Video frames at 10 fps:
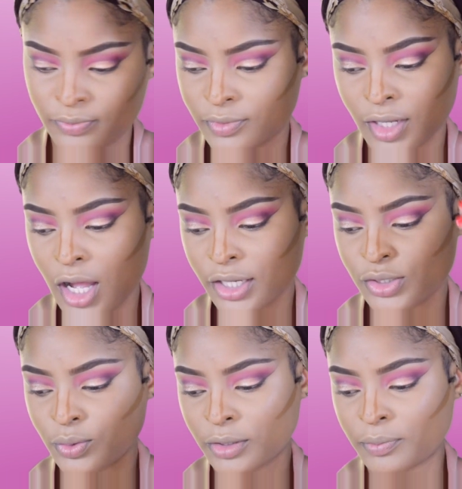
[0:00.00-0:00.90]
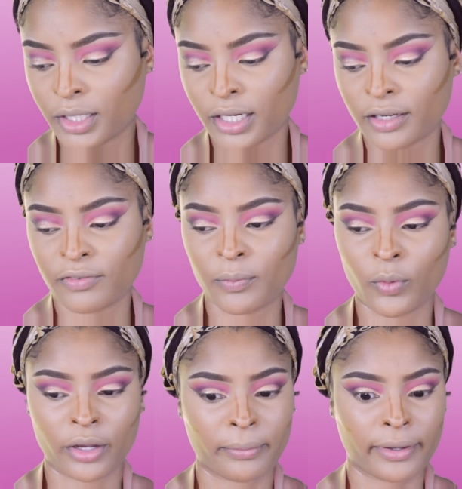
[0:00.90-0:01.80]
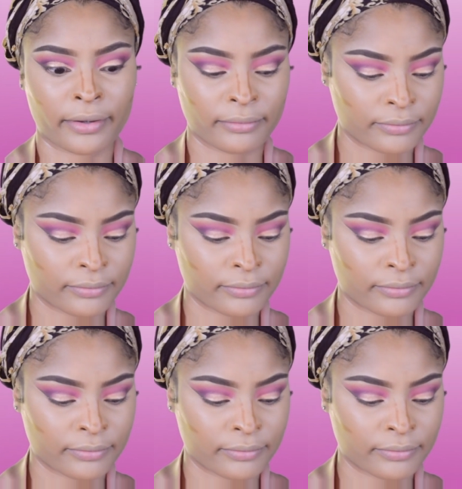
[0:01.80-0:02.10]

contour up there if I'm wearing bangs.